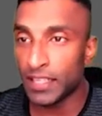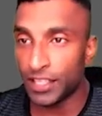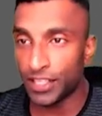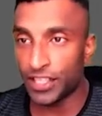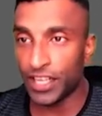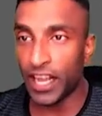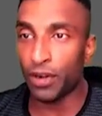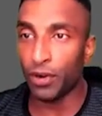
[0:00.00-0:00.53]

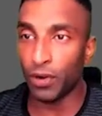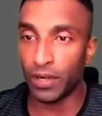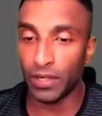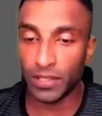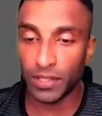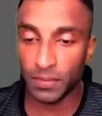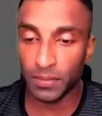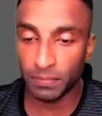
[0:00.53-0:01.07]

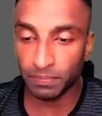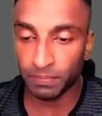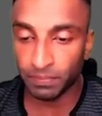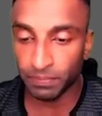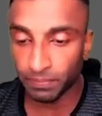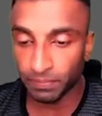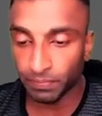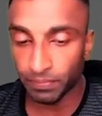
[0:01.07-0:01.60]
shareholders
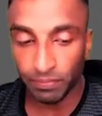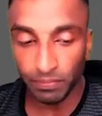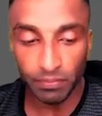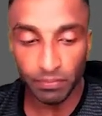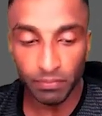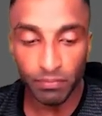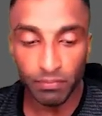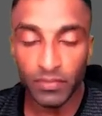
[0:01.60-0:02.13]

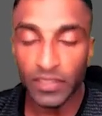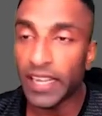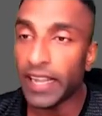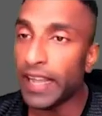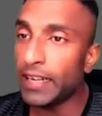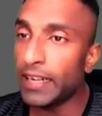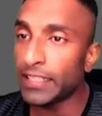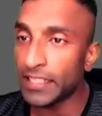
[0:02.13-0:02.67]

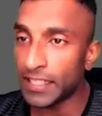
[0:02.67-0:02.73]
in